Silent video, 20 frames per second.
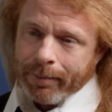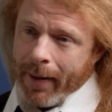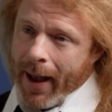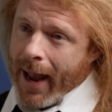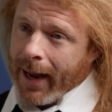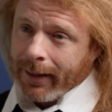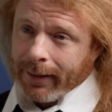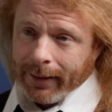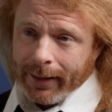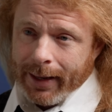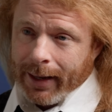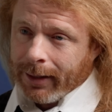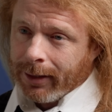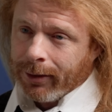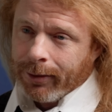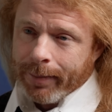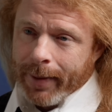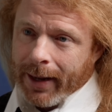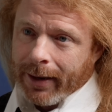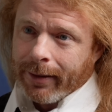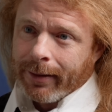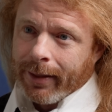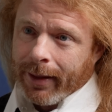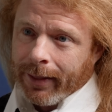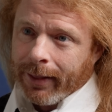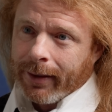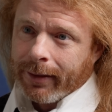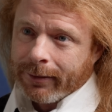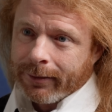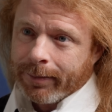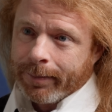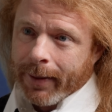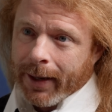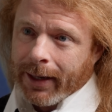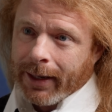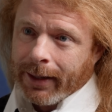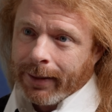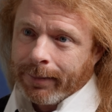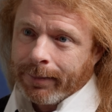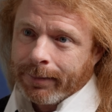Biden can do better than this,
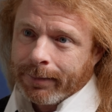buddy.